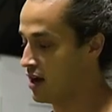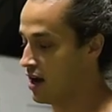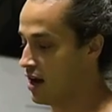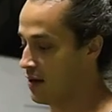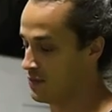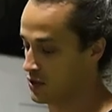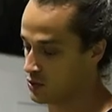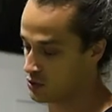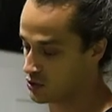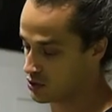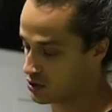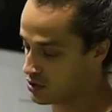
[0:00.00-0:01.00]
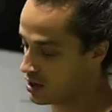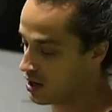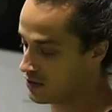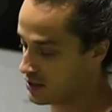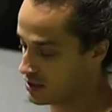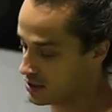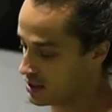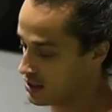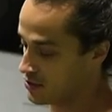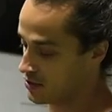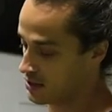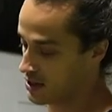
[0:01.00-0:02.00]
Um, you should, on the
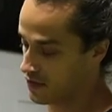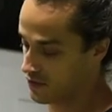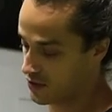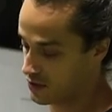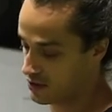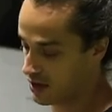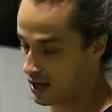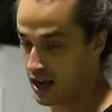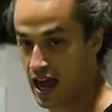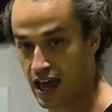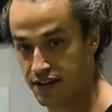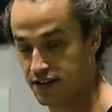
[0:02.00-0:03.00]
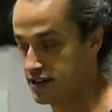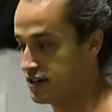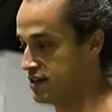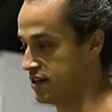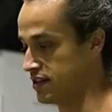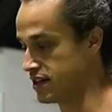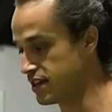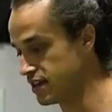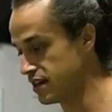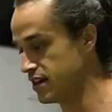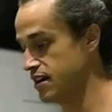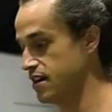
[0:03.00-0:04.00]
eccentric, feel the lat
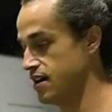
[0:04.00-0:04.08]
tugging.